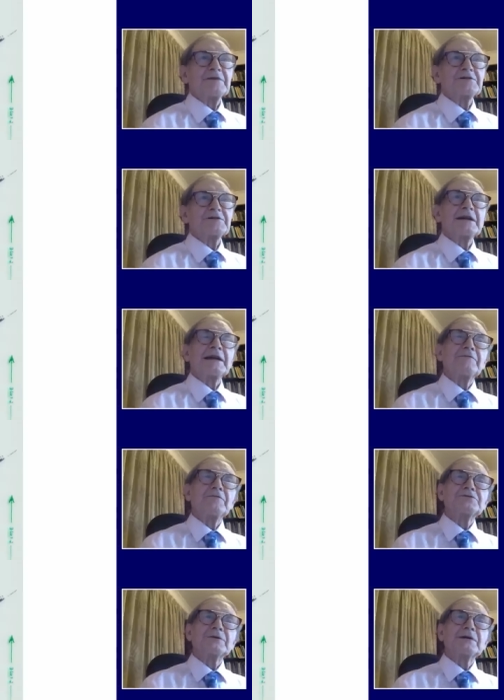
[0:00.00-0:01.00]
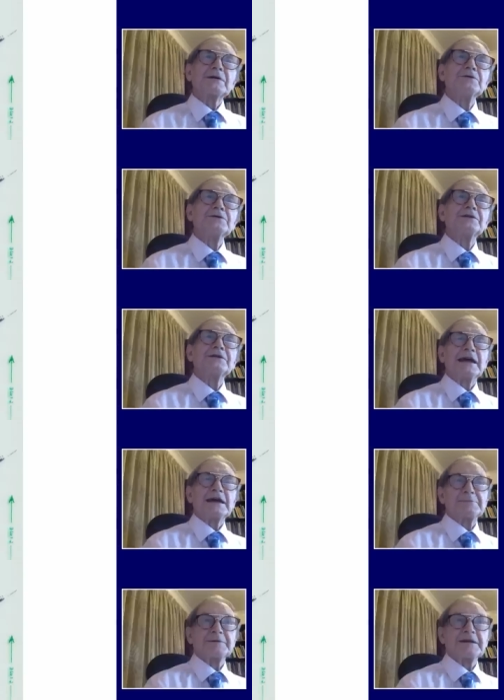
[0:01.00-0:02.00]
And I've also included the
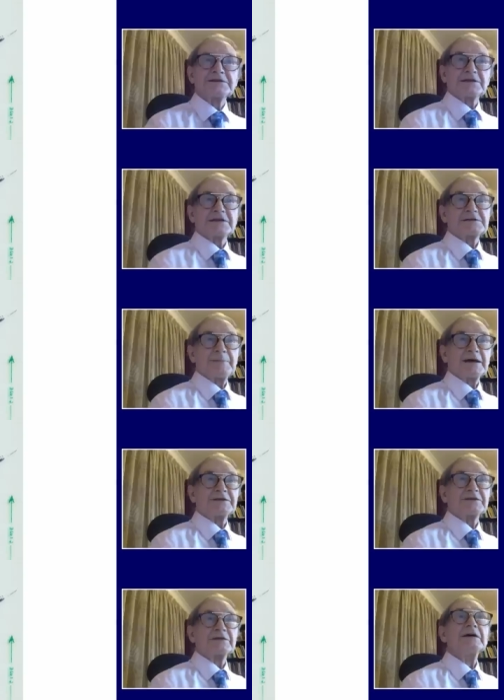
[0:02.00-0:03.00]
exponential expansion,